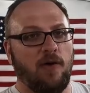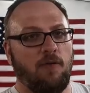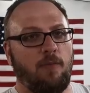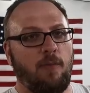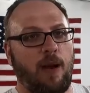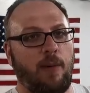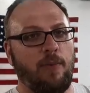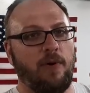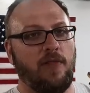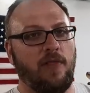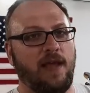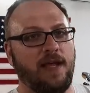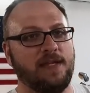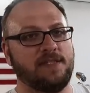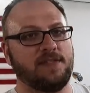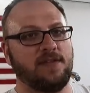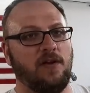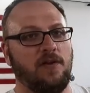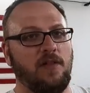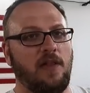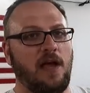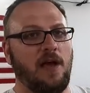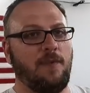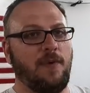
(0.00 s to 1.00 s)
Remember, likes
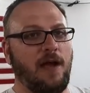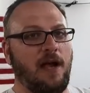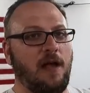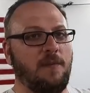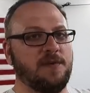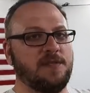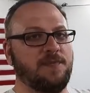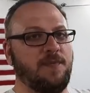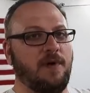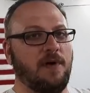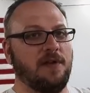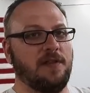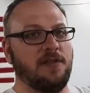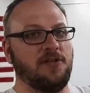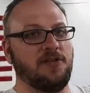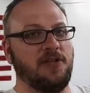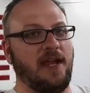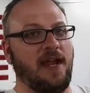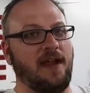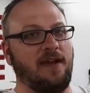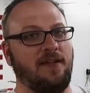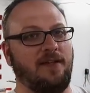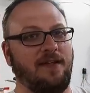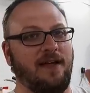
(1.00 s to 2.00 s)
go a long way to help support the
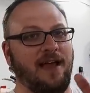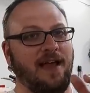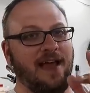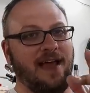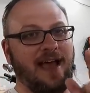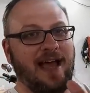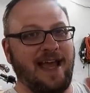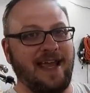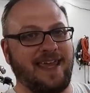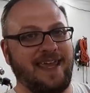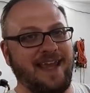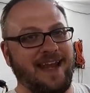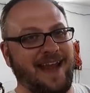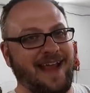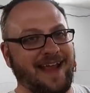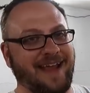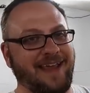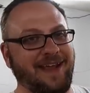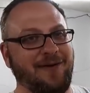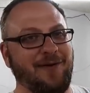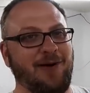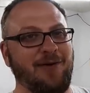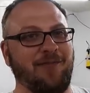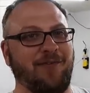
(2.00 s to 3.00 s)
channel. I
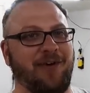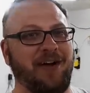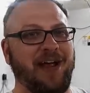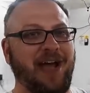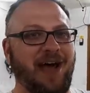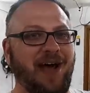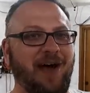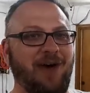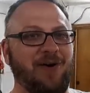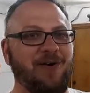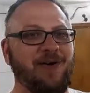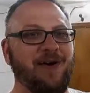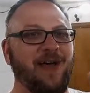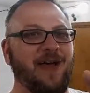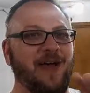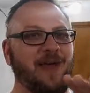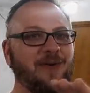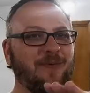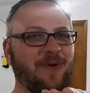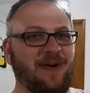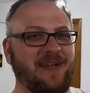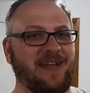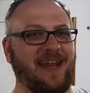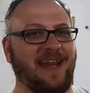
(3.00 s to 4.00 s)
cannot get over how
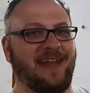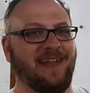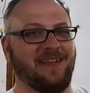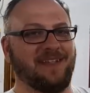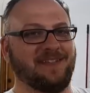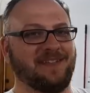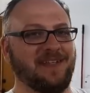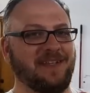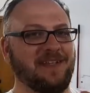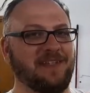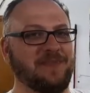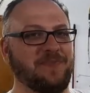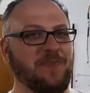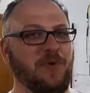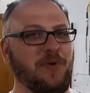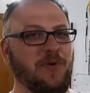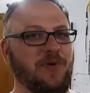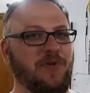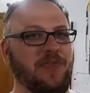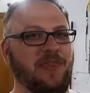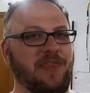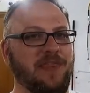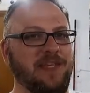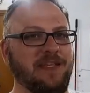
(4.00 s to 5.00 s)
ridiculously
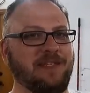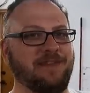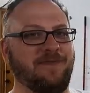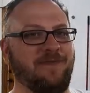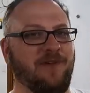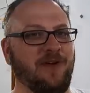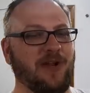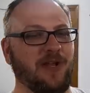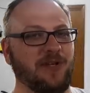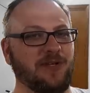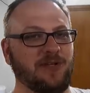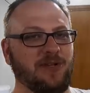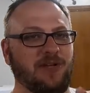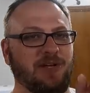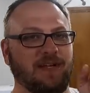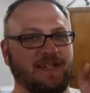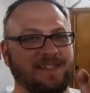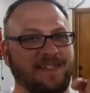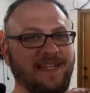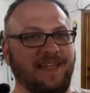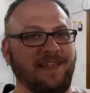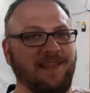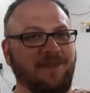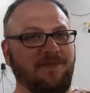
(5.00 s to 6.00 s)
smooth this footage
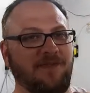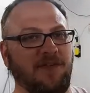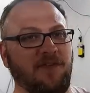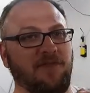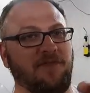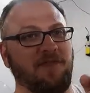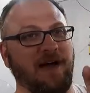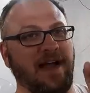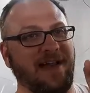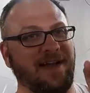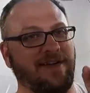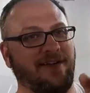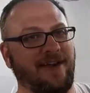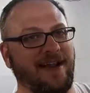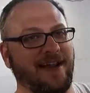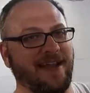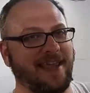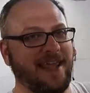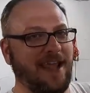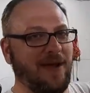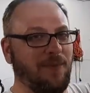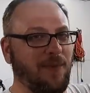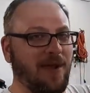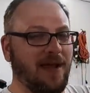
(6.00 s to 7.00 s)
looks in the viewfinder. I
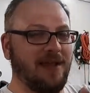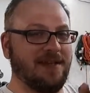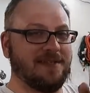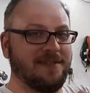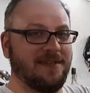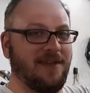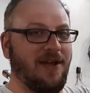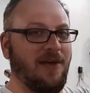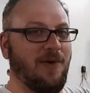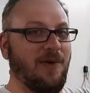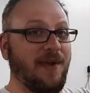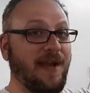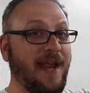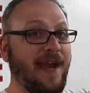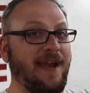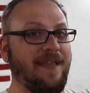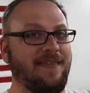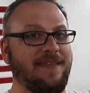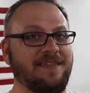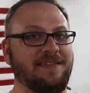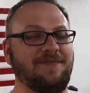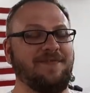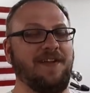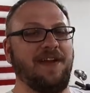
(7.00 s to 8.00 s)
can't wait to go and
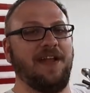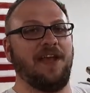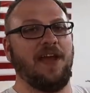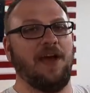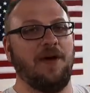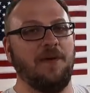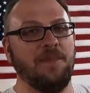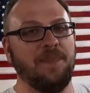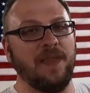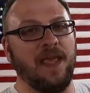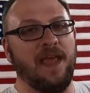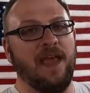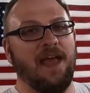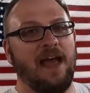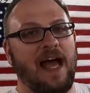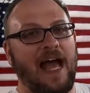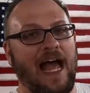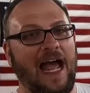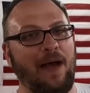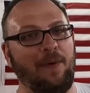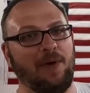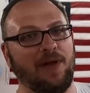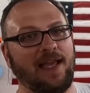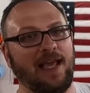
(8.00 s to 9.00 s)
edit this video.
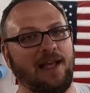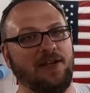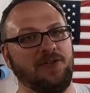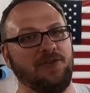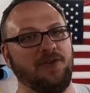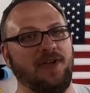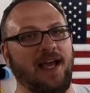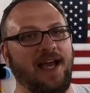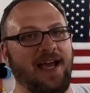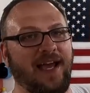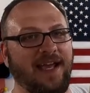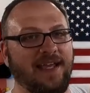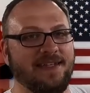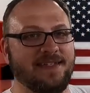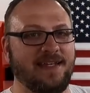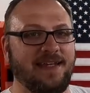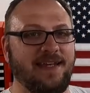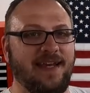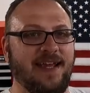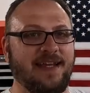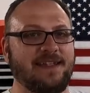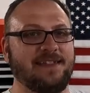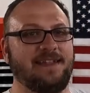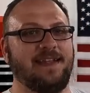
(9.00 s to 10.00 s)
I will catch you guys
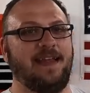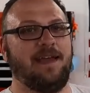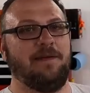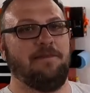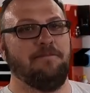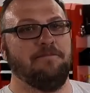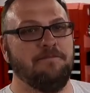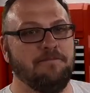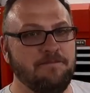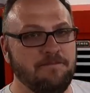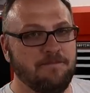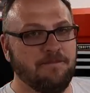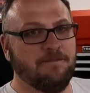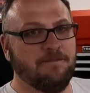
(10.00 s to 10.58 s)
next time.